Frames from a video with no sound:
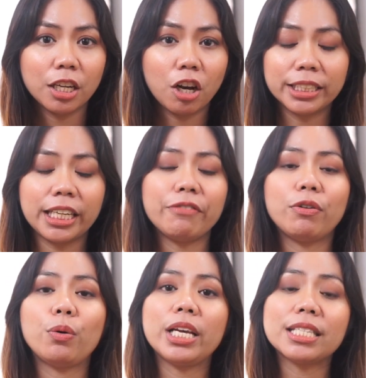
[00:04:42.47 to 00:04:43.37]
contact
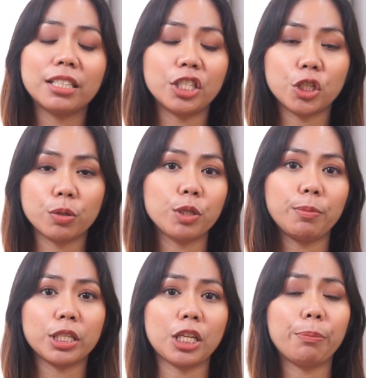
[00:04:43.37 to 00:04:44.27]
info is in the description
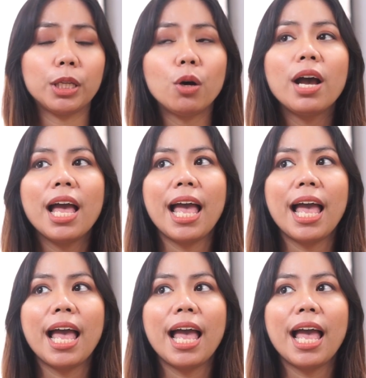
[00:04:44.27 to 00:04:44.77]
box down below.